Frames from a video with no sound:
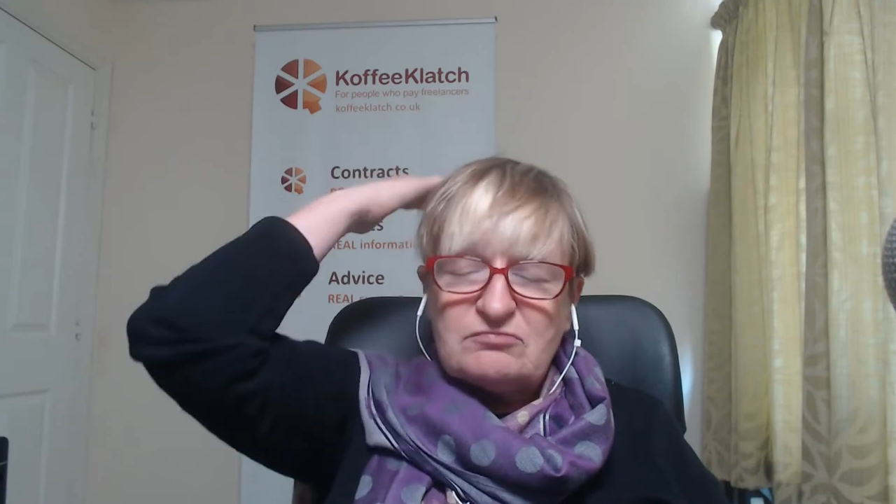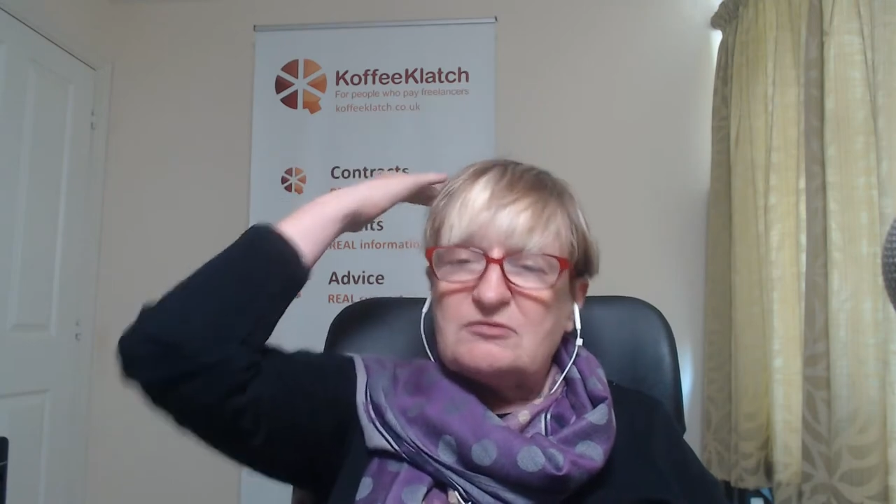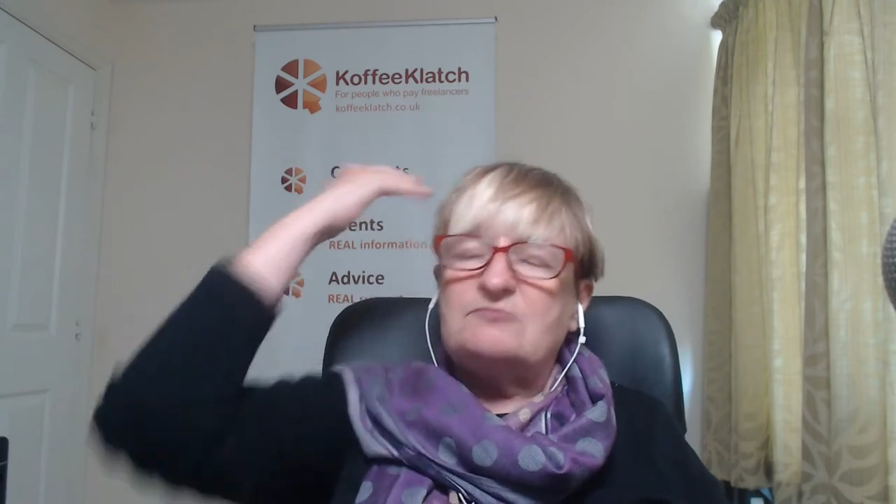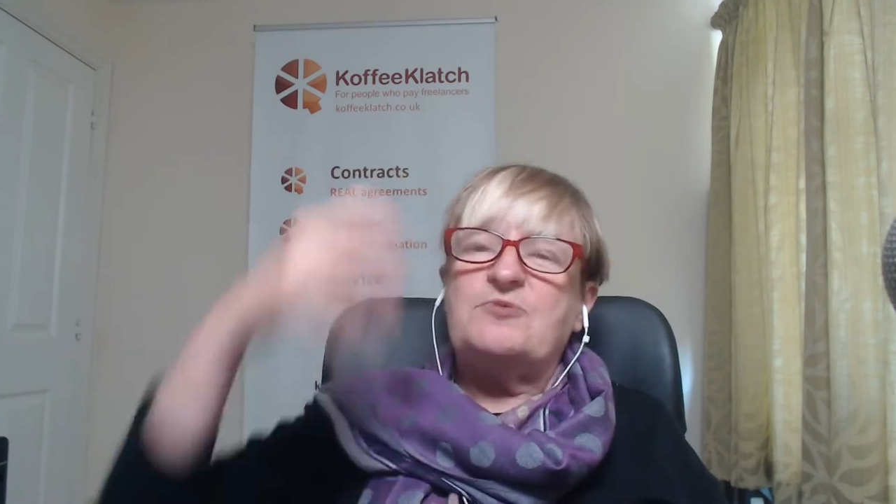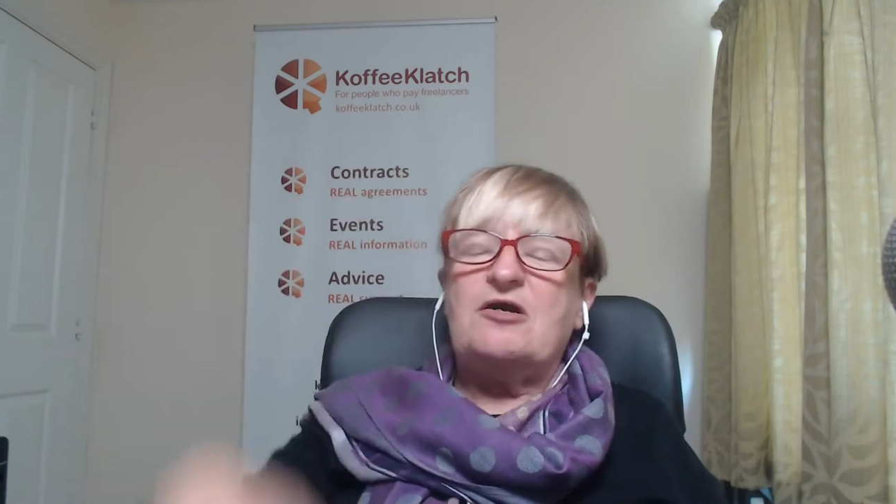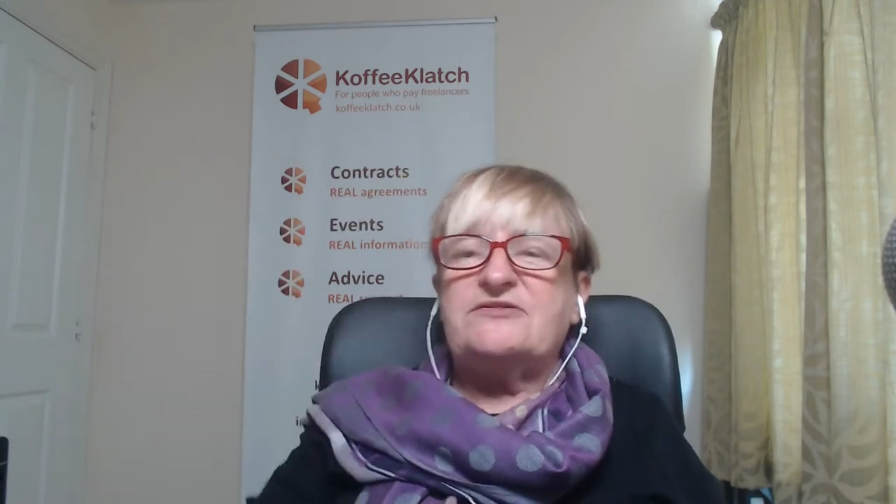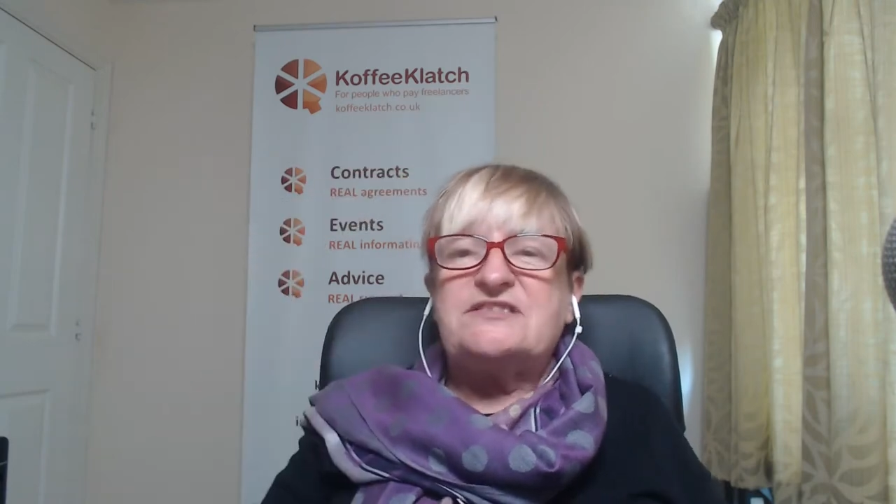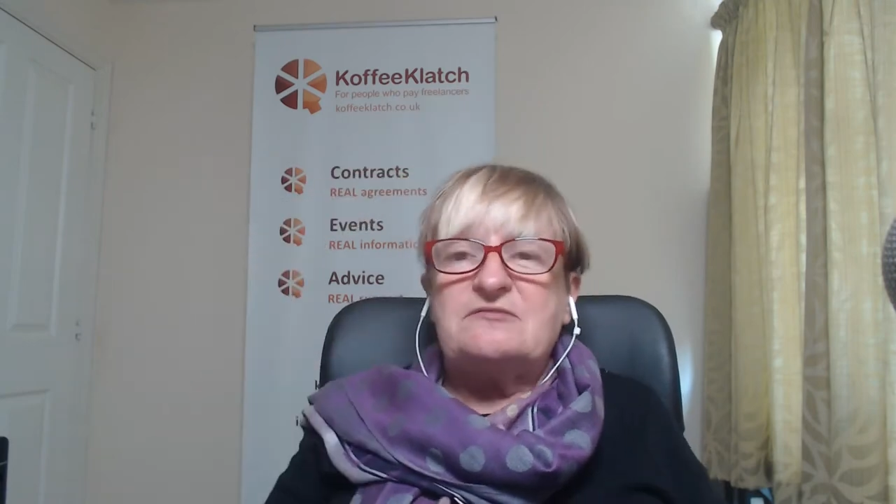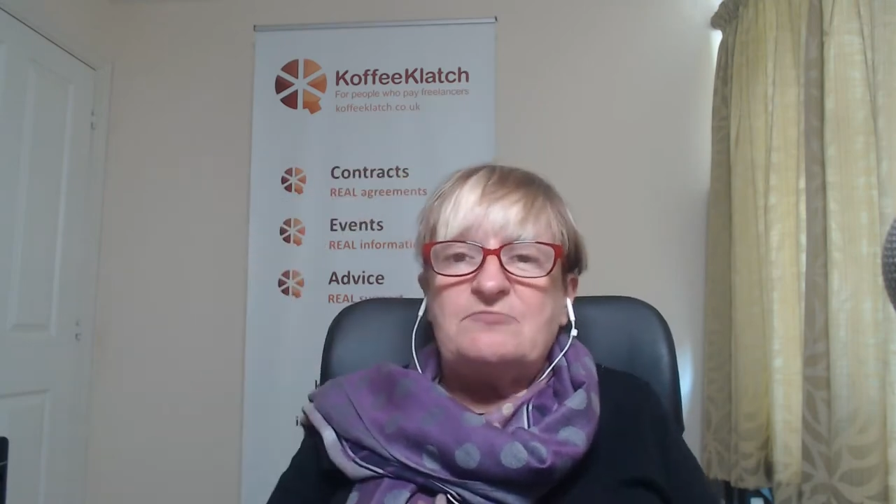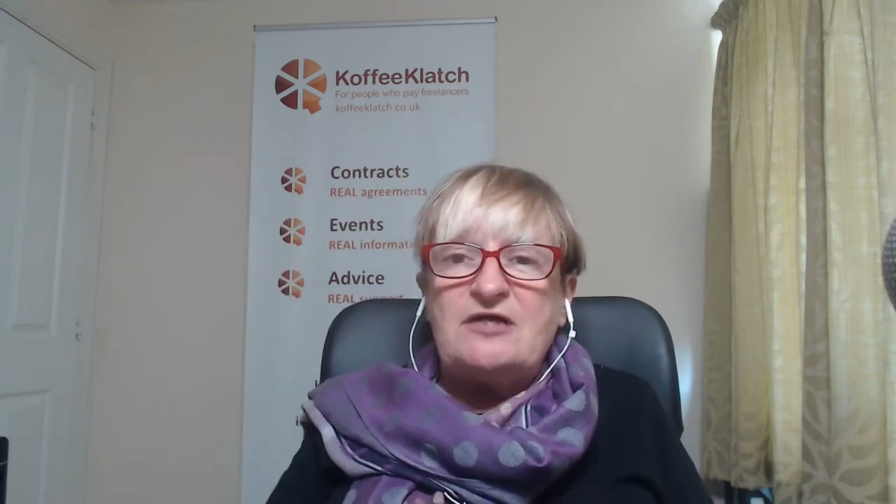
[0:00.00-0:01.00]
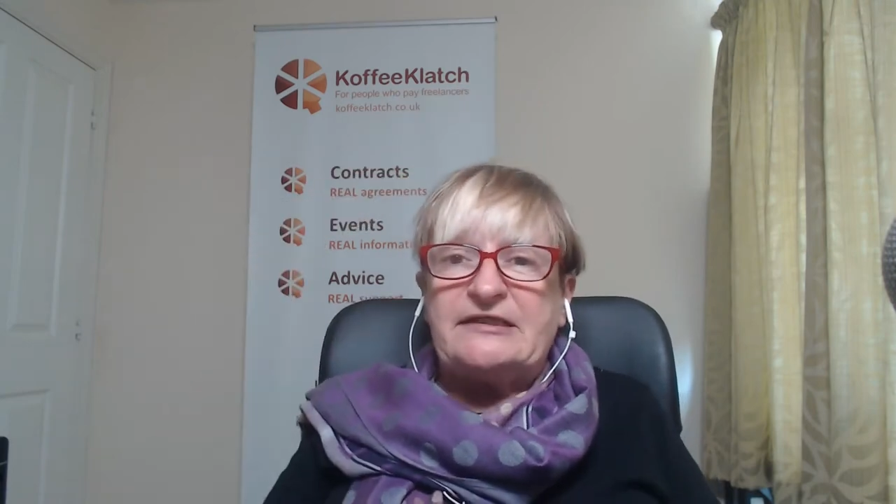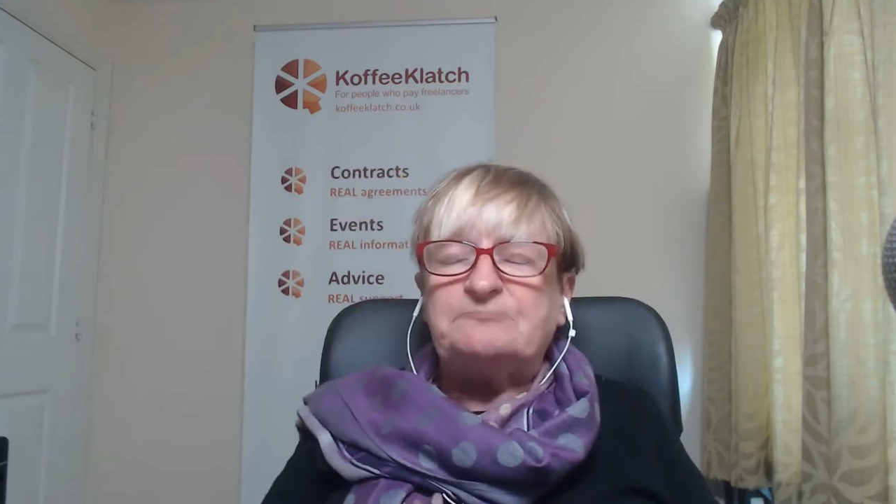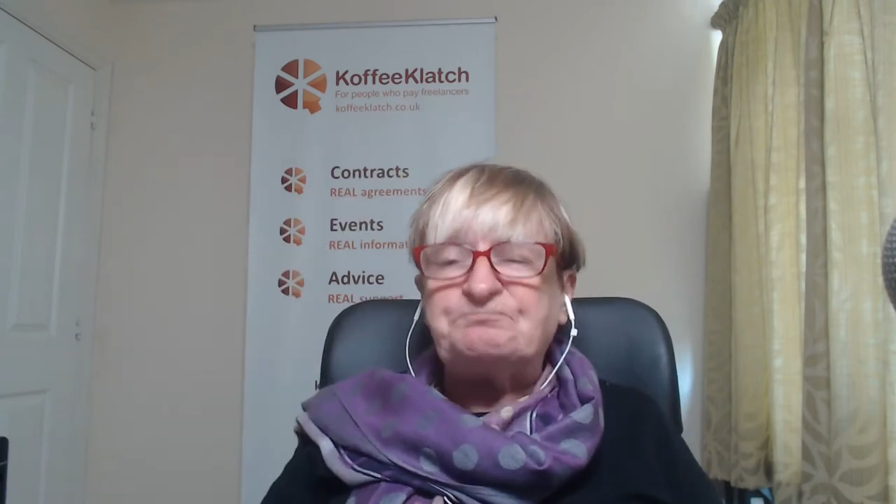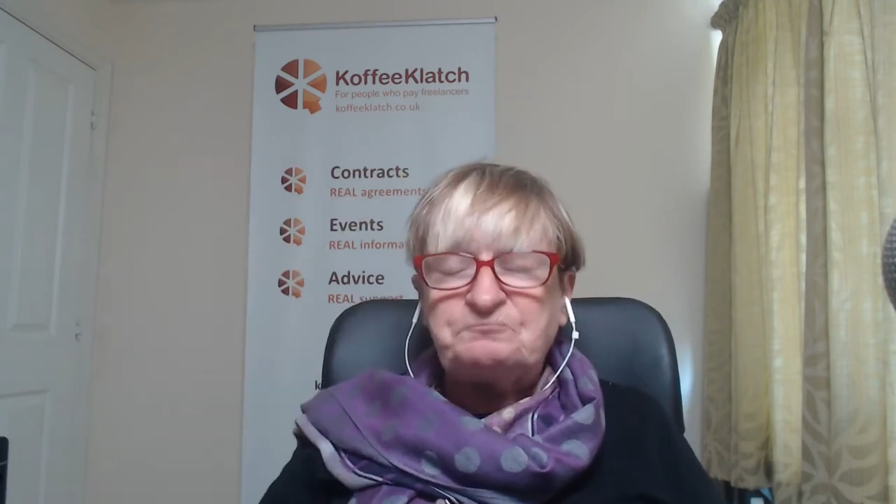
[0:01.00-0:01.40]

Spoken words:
and passed them by.